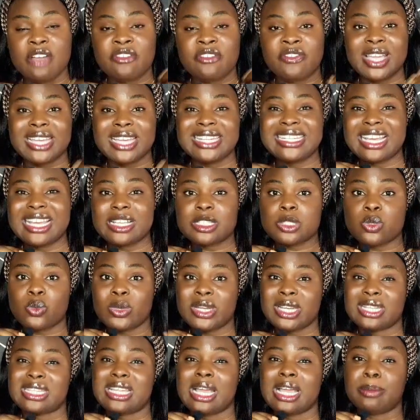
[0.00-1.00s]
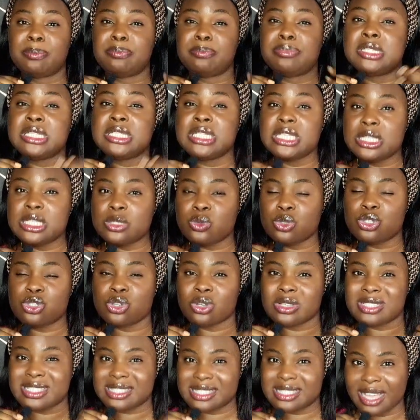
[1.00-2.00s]
Find out whether they are pleased with
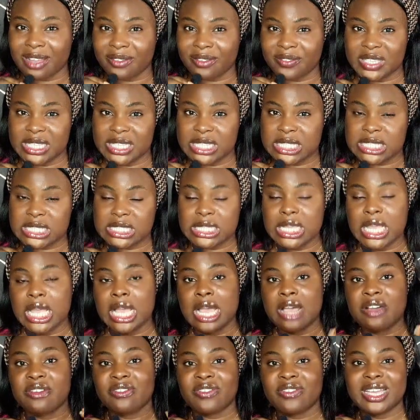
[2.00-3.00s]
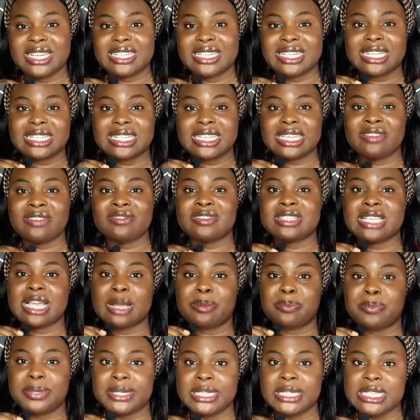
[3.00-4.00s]
your service. Find out if they
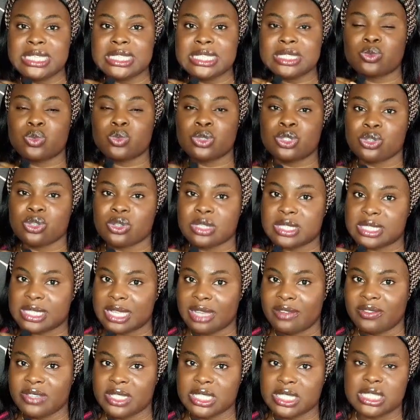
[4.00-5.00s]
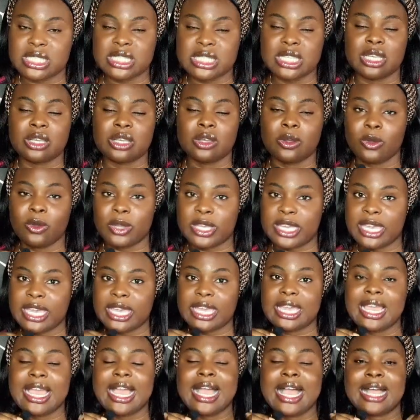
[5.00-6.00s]
are pleased with your service,
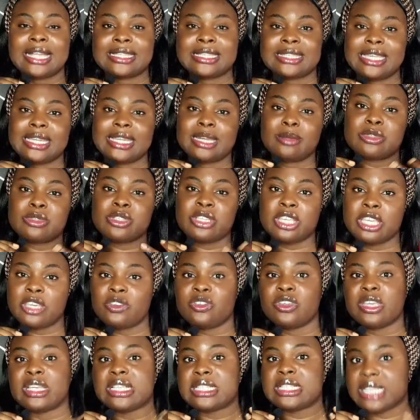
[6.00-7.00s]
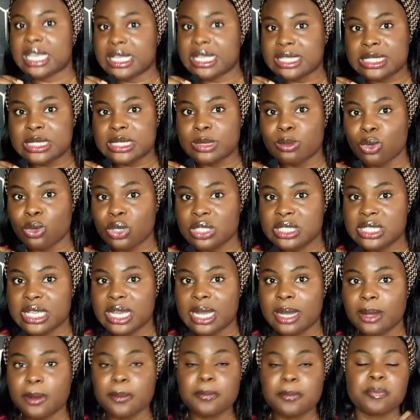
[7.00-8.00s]
okay, and tell them to give you a
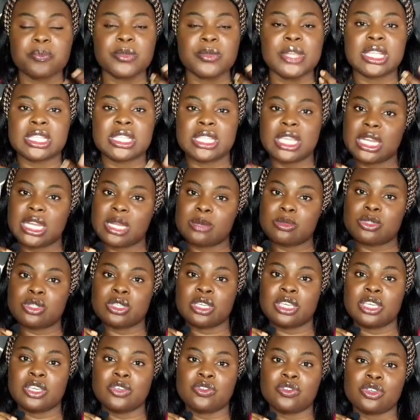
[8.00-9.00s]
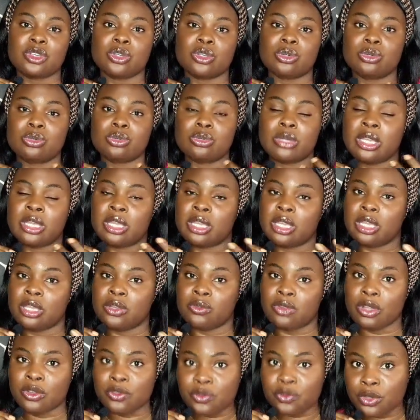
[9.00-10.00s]
testimonial, tell them to give you a
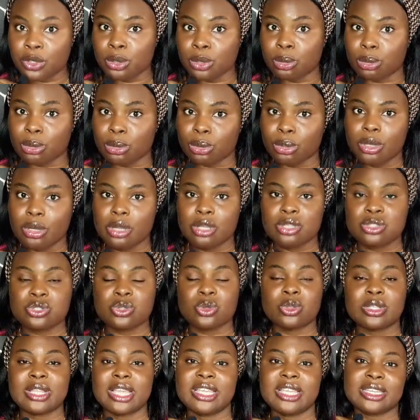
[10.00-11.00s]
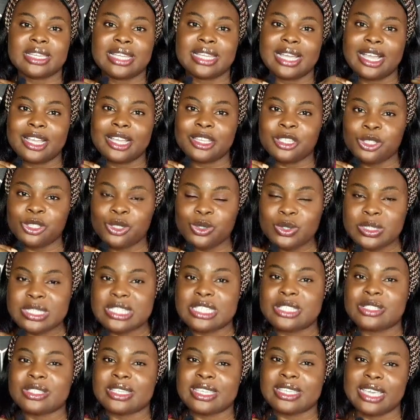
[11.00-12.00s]
review, so that you can use
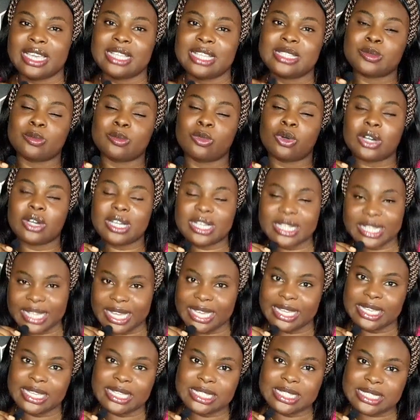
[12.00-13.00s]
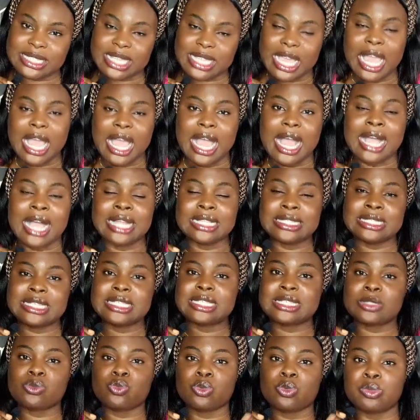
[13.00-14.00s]
it to get more clients. And
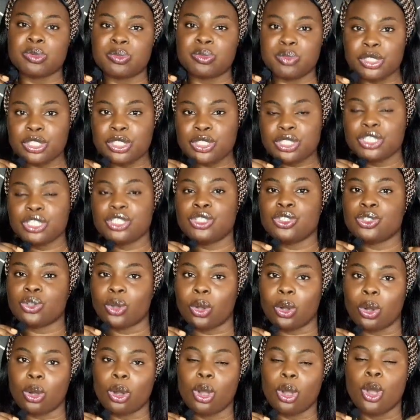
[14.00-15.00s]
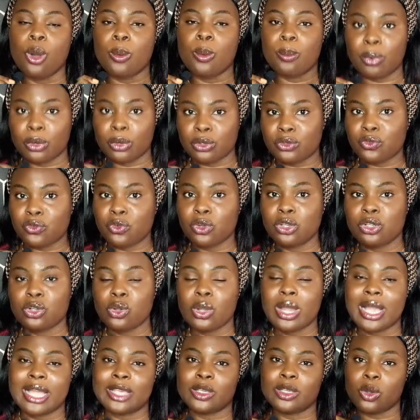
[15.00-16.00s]
this will be building your
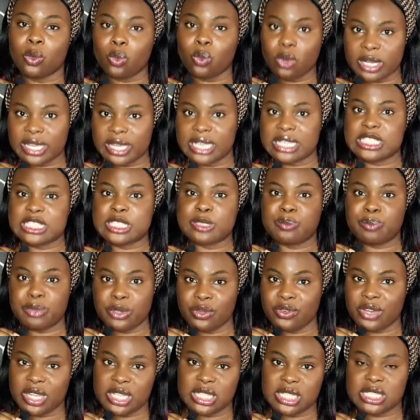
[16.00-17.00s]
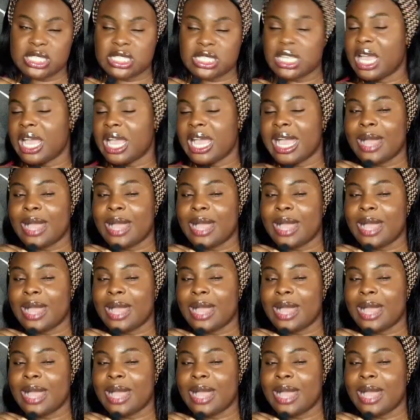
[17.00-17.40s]
portfolio and your work experience.